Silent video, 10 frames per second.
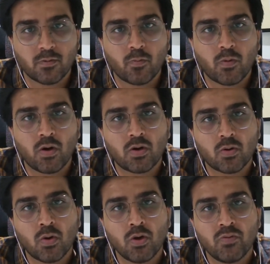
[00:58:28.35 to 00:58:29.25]
What
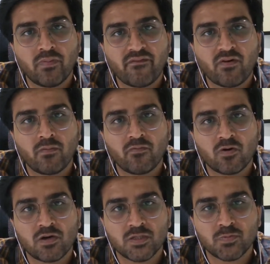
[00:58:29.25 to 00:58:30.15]
role you performed,
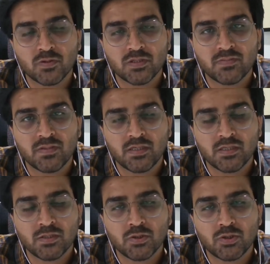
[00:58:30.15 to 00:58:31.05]
what
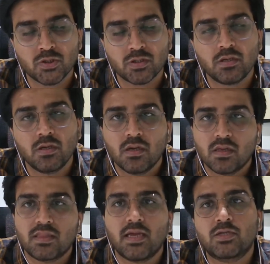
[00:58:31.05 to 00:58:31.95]
responsibilities you took,
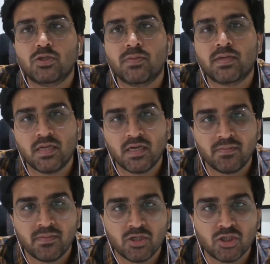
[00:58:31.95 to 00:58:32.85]
that should be clearly
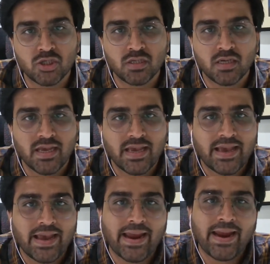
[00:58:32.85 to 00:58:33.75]
mentioned.
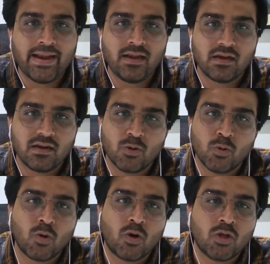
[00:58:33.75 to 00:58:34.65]
And do
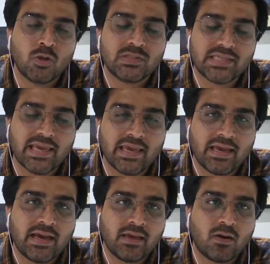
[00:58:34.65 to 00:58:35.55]
not use
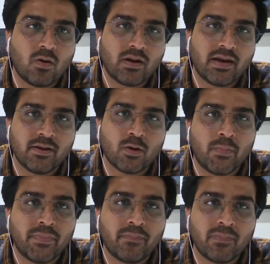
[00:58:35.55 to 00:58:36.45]
AI or any
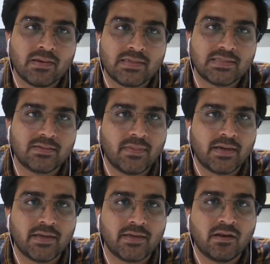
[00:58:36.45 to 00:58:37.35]
copy paste
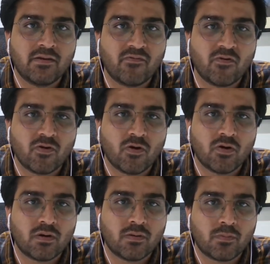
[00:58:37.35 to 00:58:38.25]
material for your
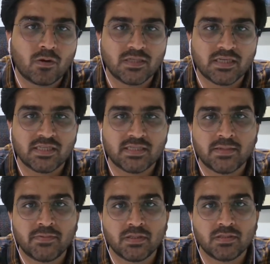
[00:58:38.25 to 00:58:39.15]
project
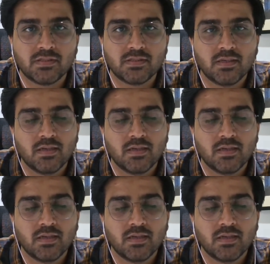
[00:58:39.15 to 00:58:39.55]
descriptions.